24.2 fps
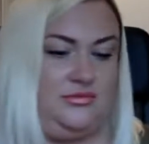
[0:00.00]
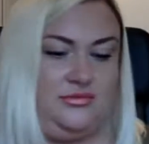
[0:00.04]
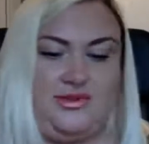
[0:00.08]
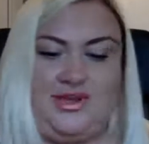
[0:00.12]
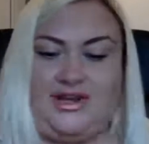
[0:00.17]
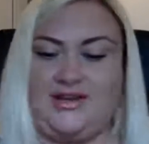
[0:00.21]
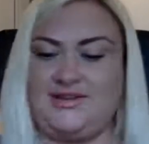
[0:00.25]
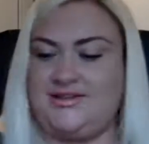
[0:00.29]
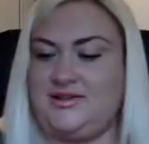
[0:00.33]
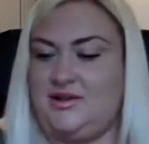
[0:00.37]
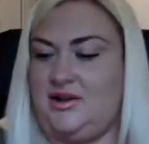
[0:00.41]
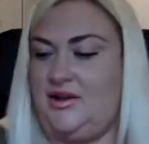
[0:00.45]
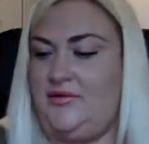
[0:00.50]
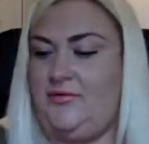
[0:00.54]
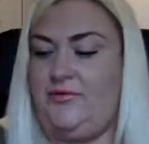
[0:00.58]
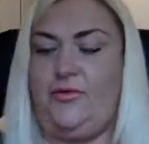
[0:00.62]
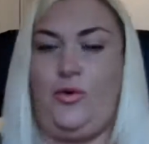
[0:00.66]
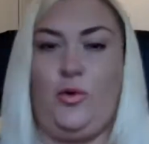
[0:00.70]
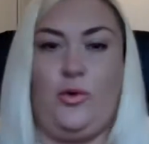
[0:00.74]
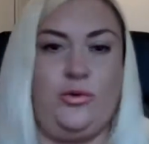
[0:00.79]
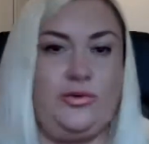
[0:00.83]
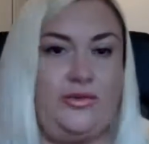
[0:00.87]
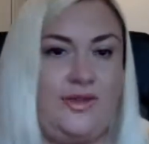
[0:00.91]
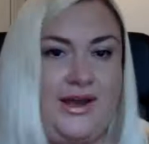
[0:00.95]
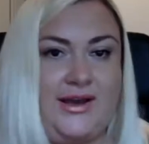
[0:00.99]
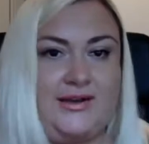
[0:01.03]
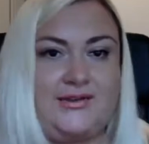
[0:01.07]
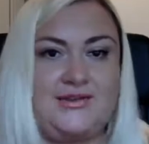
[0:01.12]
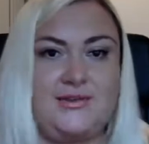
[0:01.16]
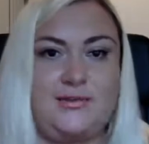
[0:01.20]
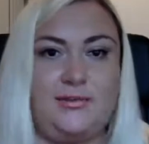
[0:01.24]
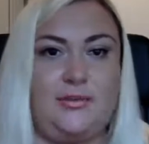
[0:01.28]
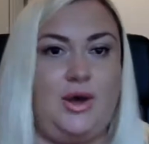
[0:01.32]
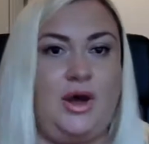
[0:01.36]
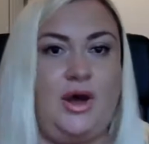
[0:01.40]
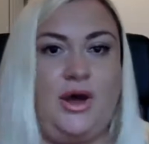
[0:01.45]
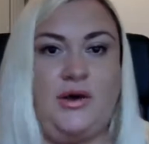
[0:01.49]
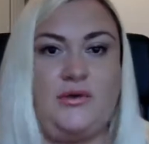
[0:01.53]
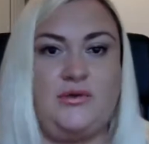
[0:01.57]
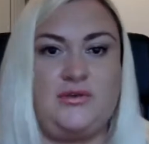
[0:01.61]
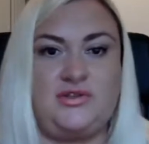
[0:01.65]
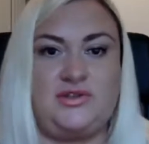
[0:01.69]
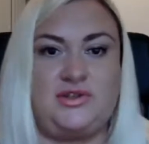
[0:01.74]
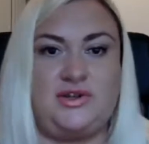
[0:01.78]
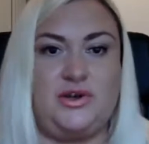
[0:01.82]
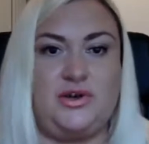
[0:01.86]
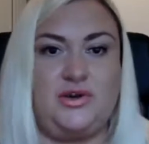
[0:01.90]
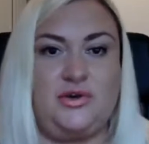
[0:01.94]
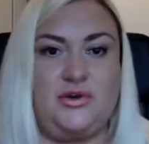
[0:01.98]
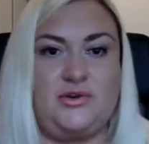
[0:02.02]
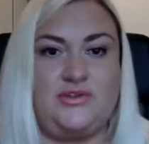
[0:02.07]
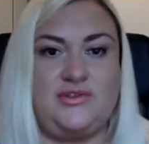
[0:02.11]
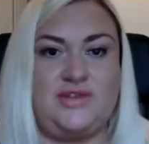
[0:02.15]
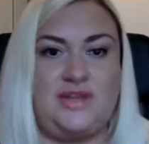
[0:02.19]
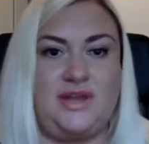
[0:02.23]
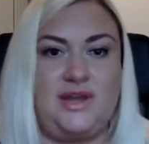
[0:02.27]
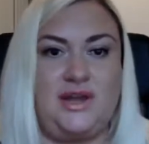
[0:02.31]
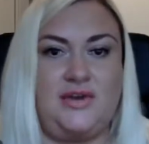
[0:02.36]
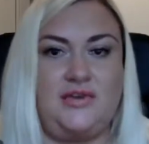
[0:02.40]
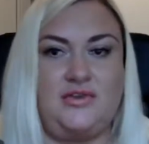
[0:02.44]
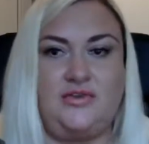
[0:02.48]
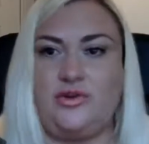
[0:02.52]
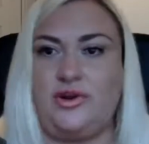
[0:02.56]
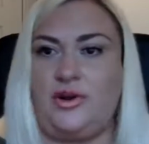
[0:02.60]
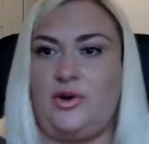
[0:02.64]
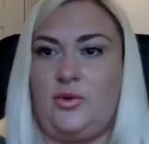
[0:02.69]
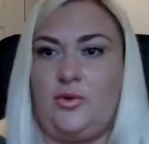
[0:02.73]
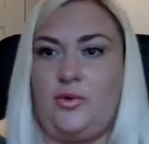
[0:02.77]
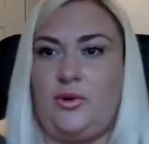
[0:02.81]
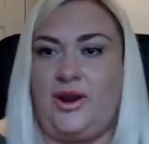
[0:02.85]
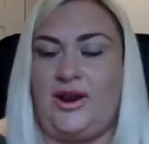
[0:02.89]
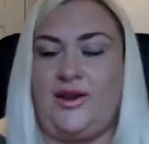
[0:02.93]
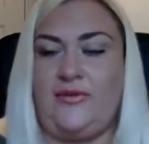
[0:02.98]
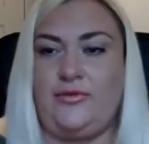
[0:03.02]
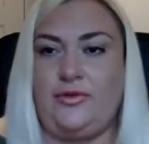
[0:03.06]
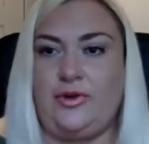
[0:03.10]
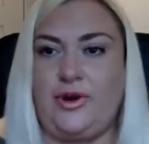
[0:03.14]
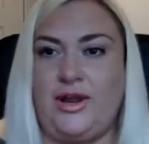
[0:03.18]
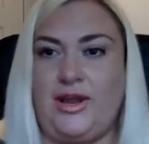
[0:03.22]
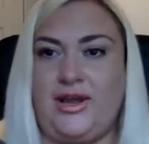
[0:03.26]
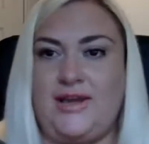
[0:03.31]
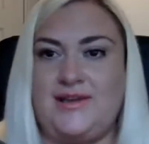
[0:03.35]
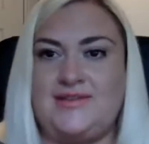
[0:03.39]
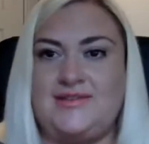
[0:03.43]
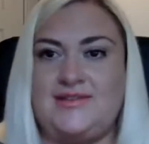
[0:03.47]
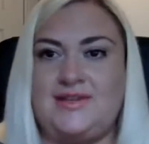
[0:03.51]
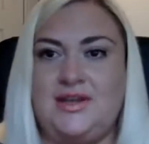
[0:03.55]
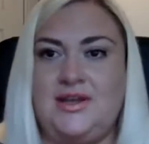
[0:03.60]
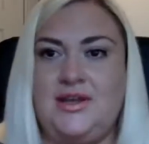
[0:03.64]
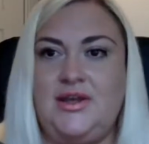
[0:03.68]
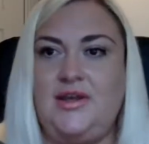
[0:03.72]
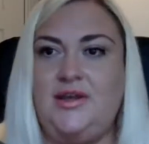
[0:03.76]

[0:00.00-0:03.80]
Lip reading: that's like 4,000 miles across the country or whatever it is.